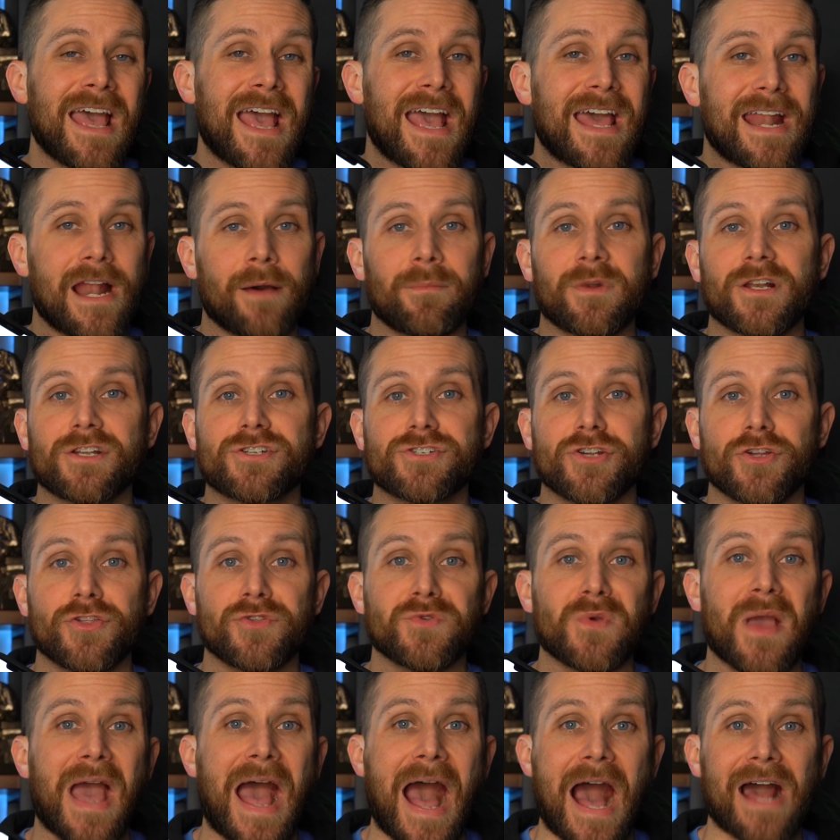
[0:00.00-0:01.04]
and I'm going to show
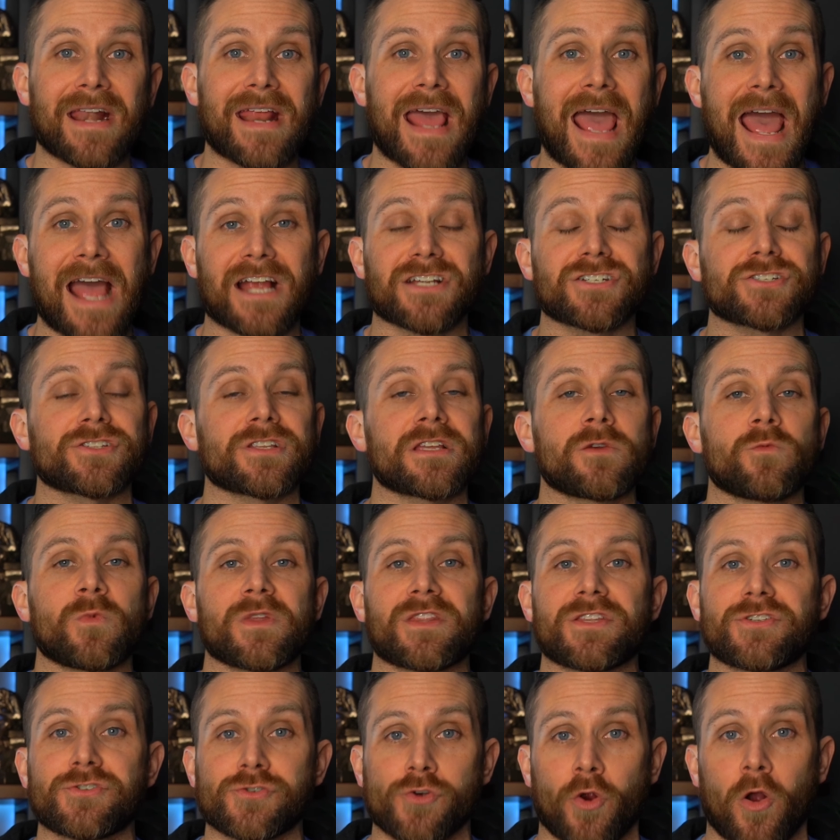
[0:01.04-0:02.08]
you how to actually
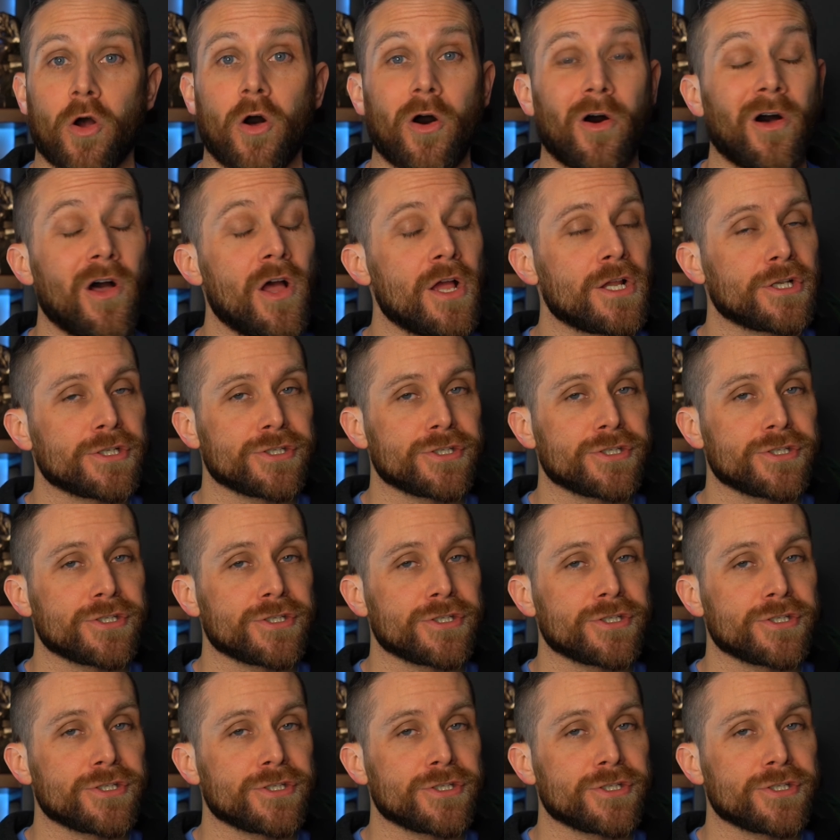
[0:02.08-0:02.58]
withdraw